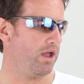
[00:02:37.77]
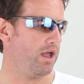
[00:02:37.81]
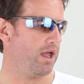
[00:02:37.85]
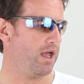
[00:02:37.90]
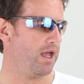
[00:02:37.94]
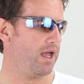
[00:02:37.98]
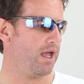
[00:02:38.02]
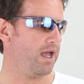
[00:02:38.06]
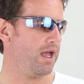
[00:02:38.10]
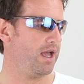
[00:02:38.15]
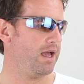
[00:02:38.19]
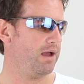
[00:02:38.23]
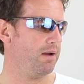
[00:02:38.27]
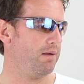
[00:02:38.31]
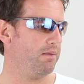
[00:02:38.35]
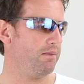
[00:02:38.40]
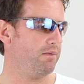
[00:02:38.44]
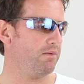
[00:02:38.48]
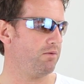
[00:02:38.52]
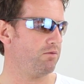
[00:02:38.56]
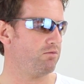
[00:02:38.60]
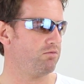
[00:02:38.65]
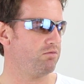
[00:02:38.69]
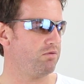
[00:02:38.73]

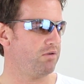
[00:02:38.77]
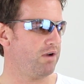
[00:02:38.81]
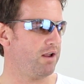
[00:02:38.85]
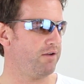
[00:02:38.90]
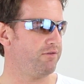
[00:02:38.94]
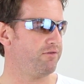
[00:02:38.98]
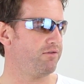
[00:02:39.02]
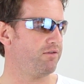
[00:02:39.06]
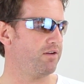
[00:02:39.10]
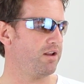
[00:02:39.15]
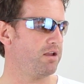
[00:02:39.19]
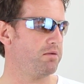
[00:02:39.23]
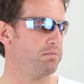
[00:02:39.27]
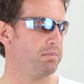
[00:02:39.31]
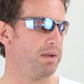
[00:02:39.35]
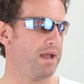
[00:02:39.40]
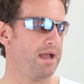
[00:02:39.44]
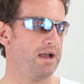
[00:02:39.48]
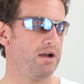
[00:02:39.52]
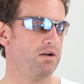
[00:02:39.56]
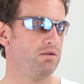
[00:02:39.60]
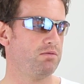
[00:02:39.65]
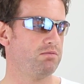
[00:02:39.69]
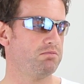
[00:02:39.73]
roughly
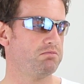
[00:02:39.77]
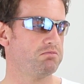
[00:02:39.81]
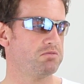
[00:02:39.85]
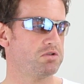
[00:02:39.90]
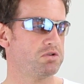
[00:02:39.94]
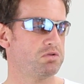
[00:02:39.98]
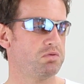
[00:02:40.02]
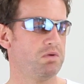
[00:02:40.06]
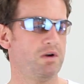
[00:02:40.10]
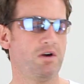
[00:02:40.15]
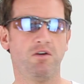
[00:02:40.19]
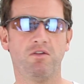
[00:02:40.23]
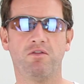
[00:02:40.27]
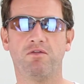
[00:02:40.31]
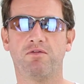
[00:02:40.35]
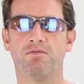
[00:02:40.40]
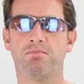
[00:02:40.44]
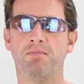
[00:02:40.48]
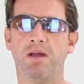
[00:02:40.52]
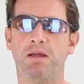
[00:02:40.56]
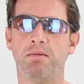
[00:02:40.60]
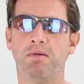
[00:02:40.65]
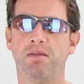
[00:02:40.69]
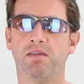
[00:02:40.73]
about
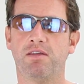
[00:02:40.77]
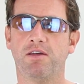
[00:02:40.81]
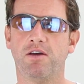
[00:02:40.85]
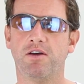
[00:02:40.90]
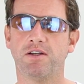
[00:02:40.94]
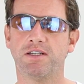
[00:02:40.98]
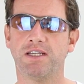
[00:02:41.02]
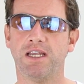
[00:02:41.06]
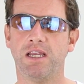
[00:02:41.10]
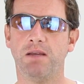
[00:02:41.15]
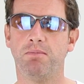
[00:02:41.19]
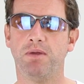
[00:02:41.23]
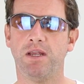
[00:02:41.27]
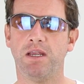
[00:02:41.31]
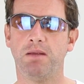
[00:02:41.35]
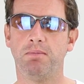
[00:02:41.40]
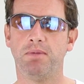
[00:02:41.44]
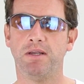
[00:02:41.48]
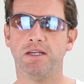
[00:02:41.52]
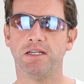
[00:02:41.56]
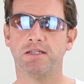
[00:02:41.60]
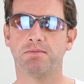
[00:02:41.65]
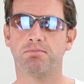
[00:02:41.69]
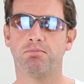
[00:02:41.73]
12, maybe 13
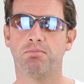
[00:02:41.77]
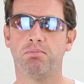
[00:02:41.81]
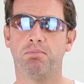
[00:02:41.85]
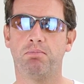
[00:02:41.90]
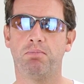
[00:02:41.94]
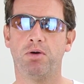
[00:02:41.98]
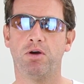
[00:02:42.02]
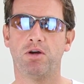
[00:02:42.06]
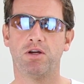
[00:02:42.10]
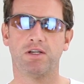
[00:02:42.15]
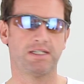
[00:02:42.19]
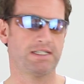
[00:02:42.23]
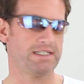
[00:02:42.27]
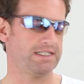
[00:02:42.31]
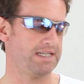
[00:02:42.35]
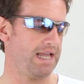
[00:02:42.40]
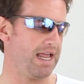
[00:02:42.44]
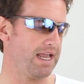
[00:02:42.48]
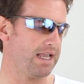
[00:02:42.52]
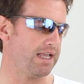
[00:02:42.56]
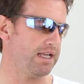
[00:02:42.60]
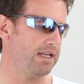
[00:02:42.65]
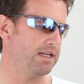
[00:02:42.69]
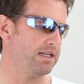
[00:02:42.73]
BBs per
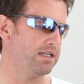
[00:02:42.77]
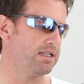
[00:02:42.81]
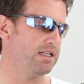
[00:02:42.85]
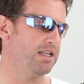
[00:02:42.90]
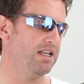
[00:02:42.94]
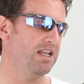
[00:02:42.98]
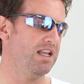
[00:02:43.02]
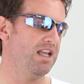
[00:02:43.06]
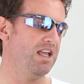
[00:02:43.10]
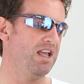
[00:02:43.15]
second.